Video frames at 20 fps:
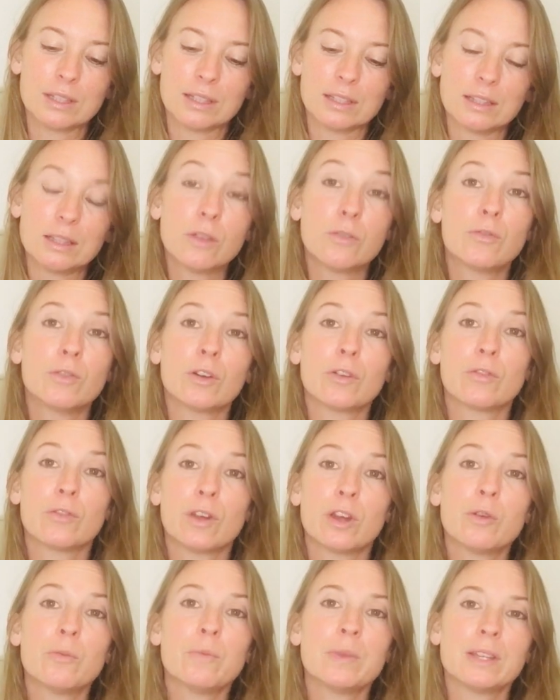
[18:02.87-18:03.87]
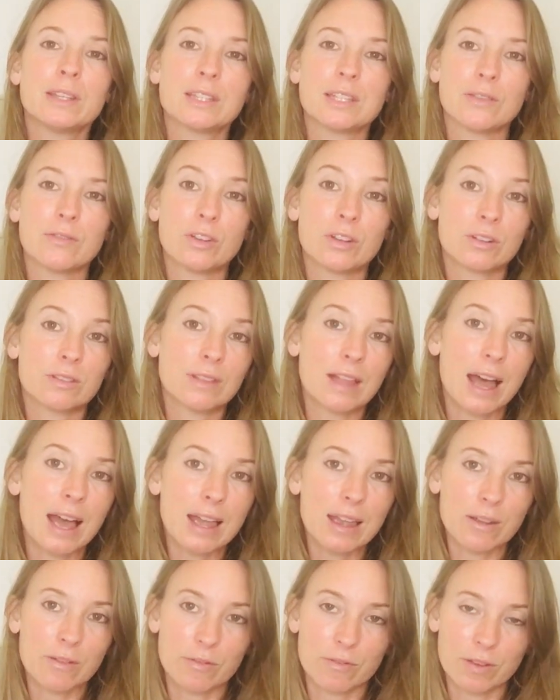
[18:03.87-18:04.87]
the fulfillment of your
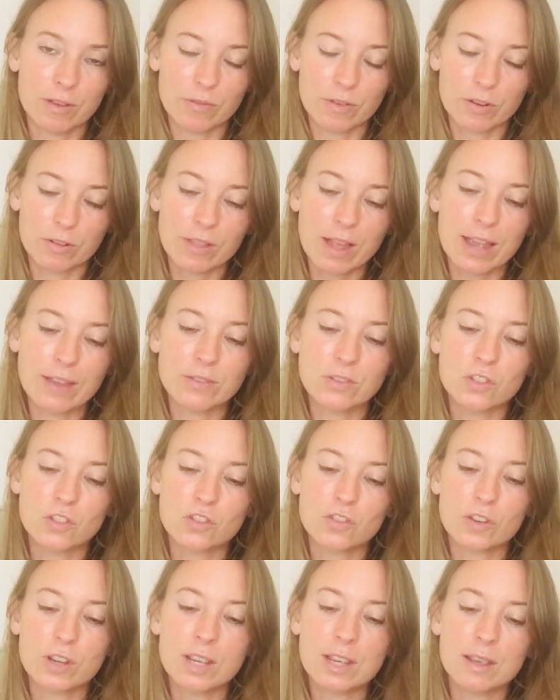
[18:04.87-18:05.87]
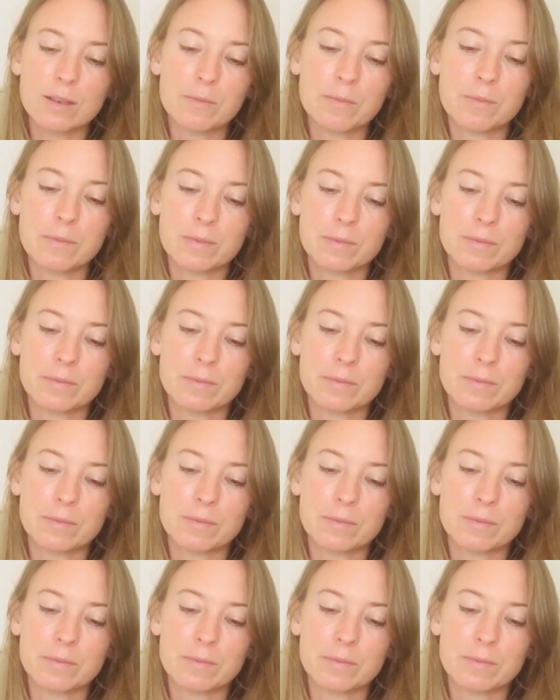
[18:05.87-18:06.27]
life, of your life stream.